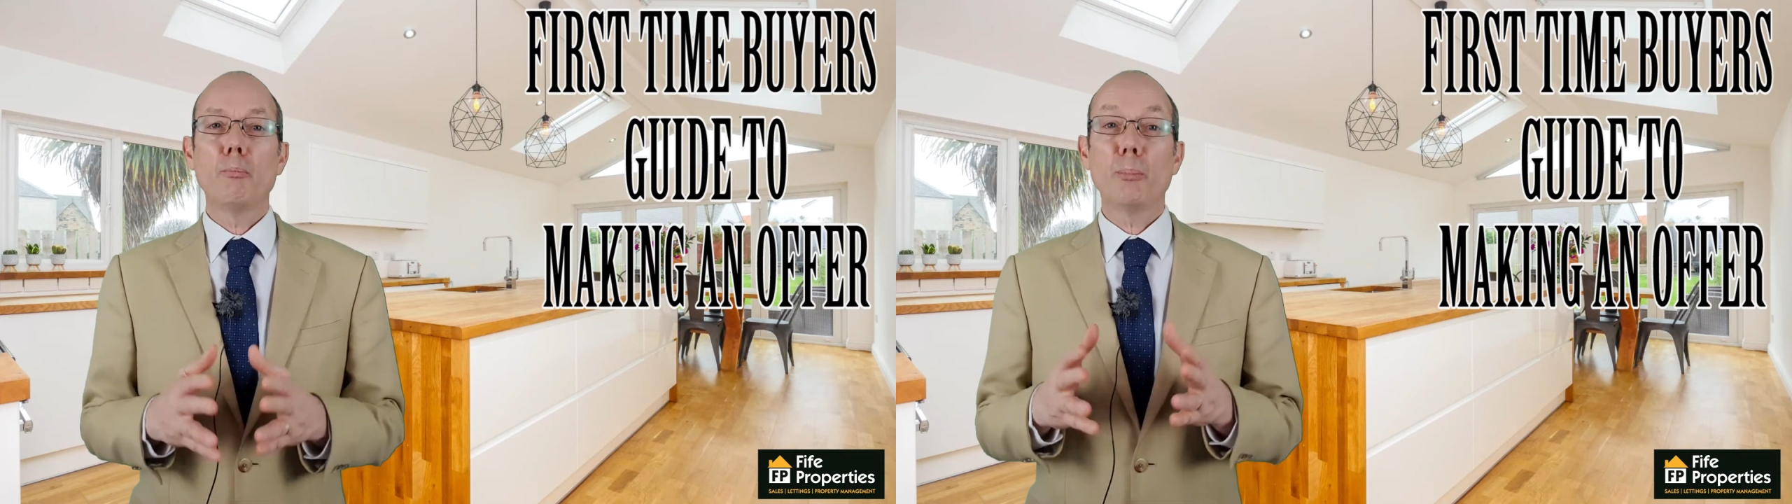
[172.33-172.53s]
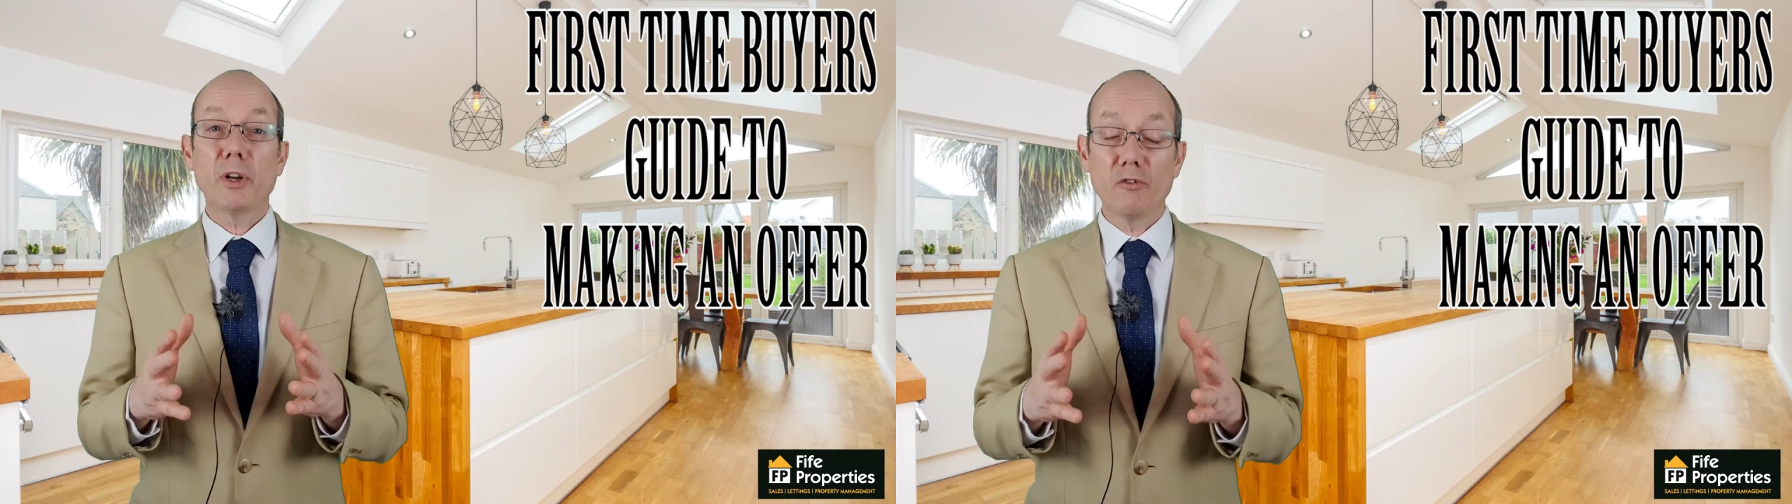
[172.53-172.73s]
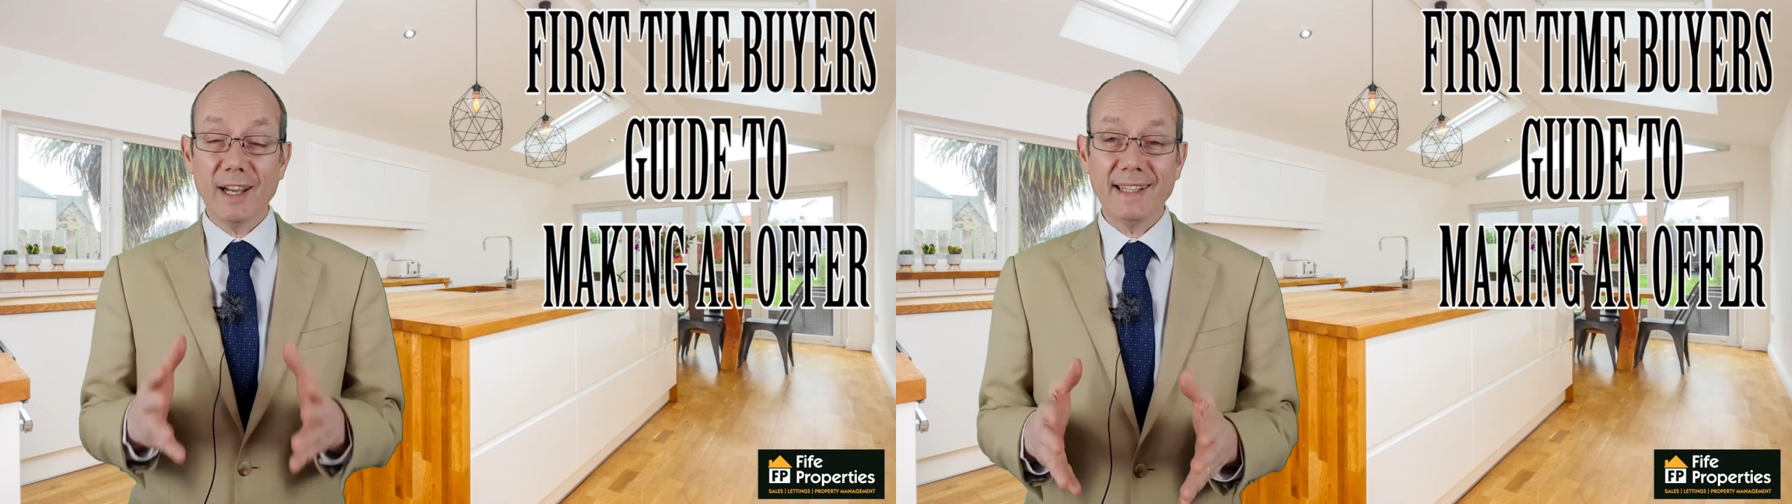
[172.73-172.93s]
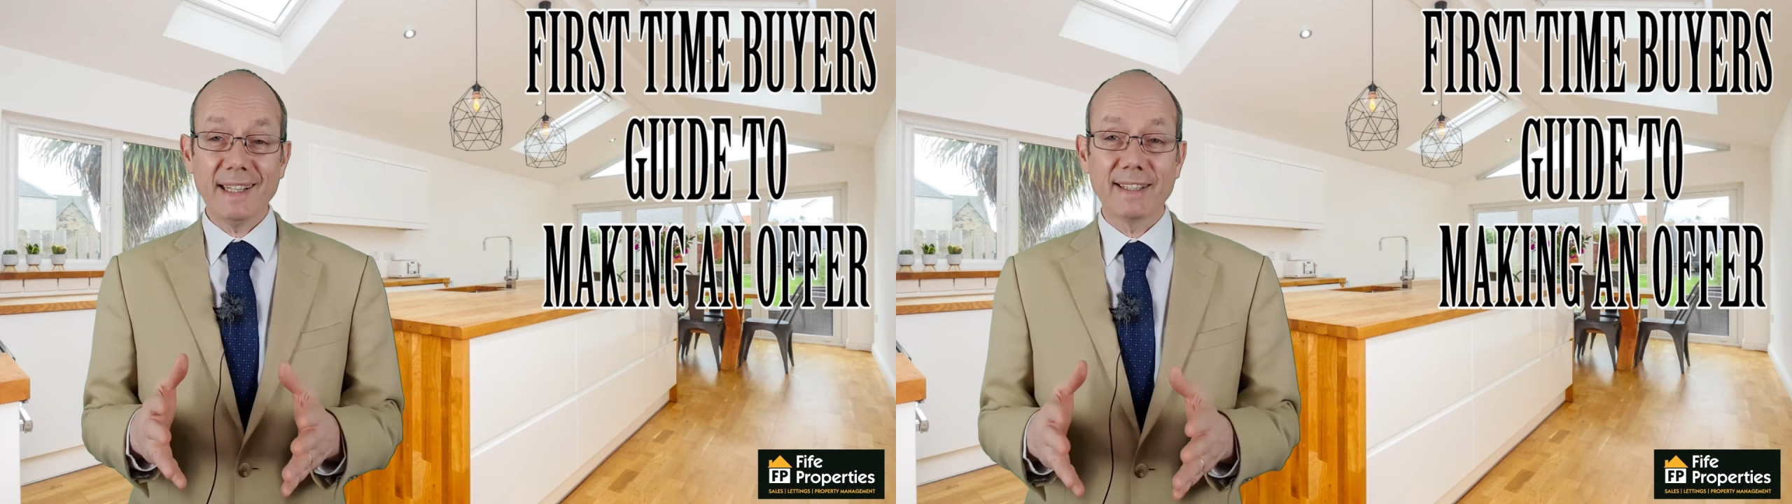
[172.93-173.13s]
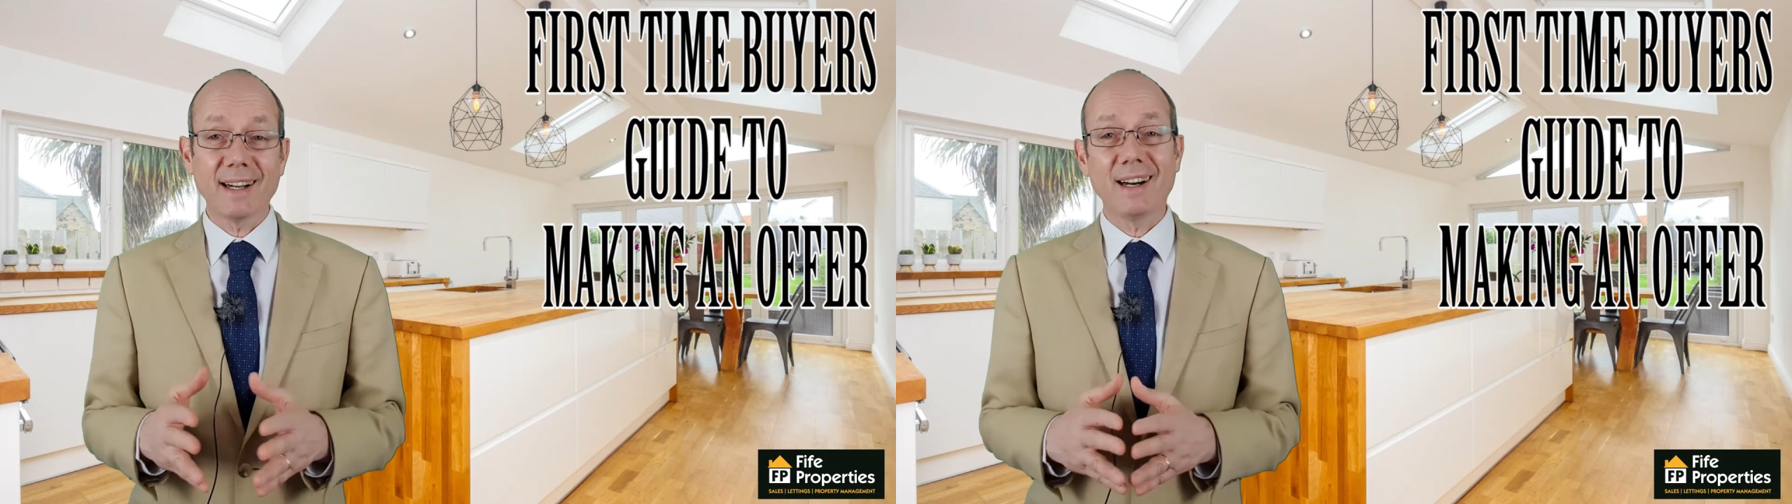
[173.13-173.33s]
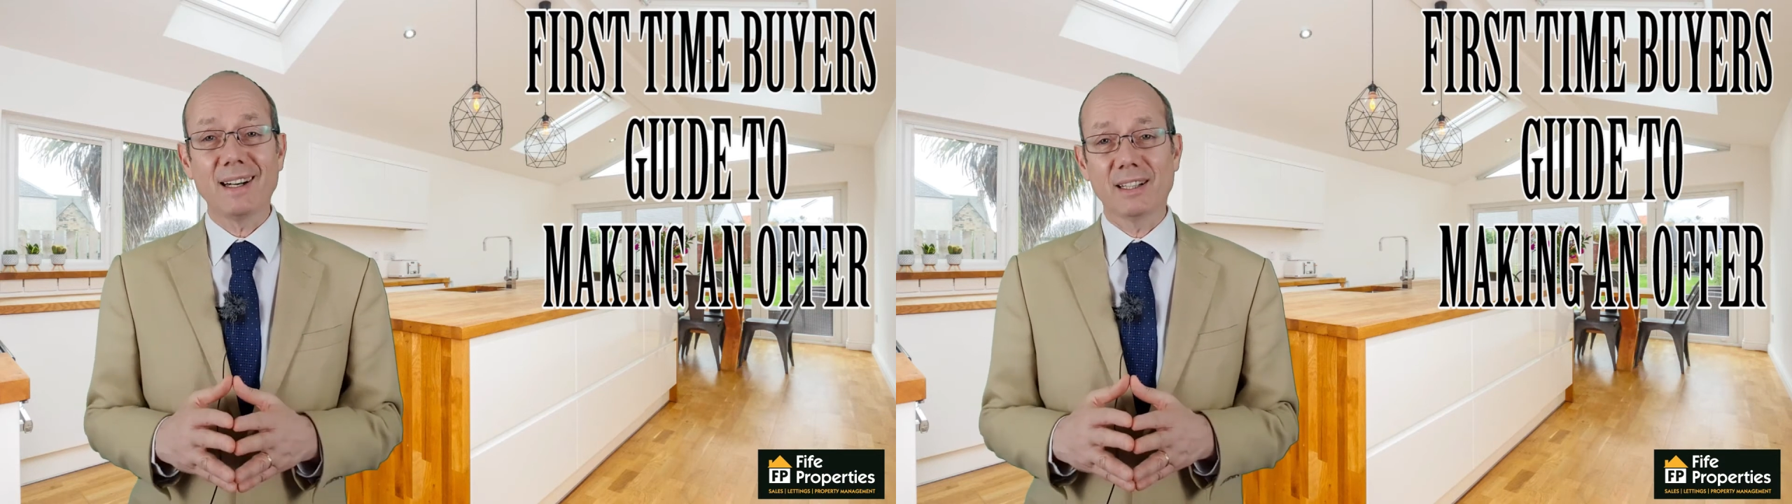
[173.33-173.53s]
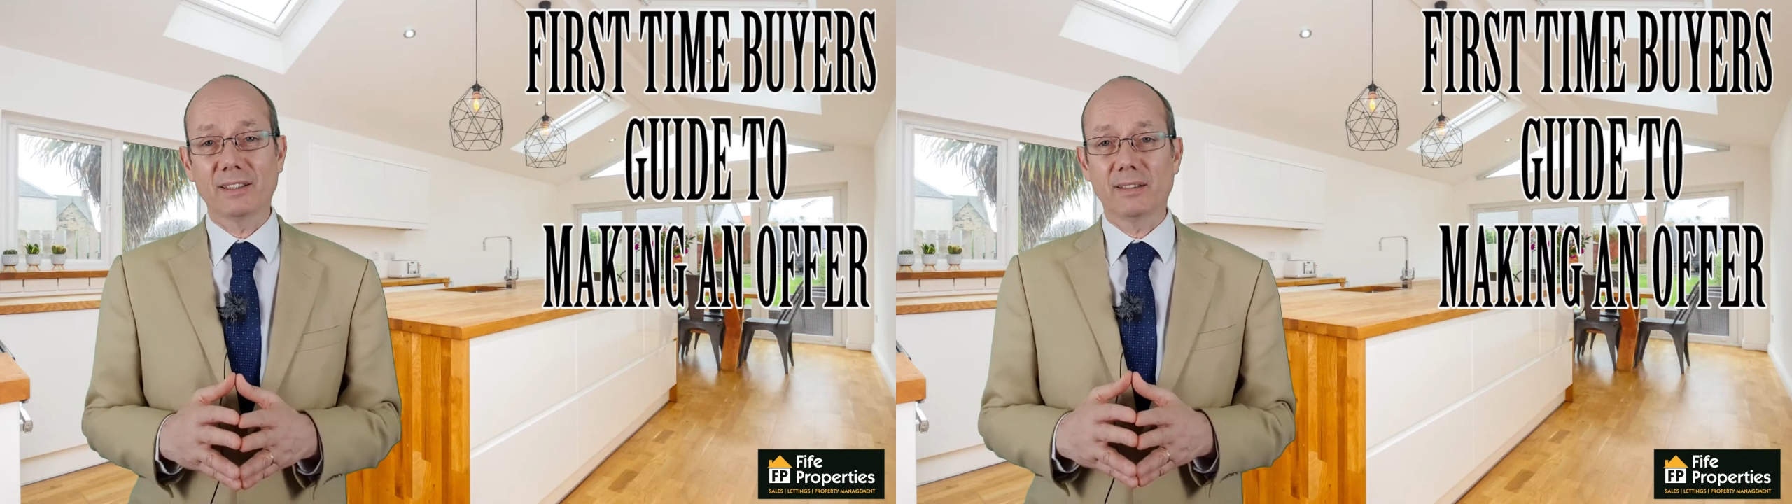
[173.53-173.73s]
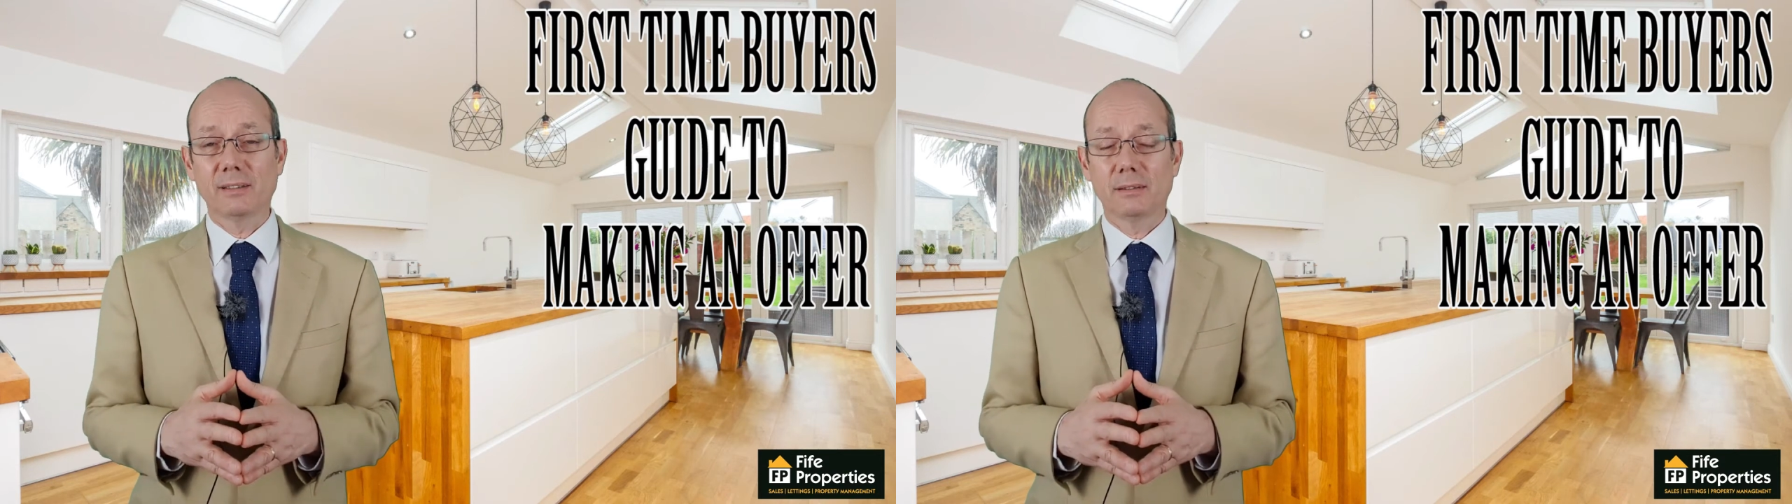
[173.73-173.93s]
be ready to act.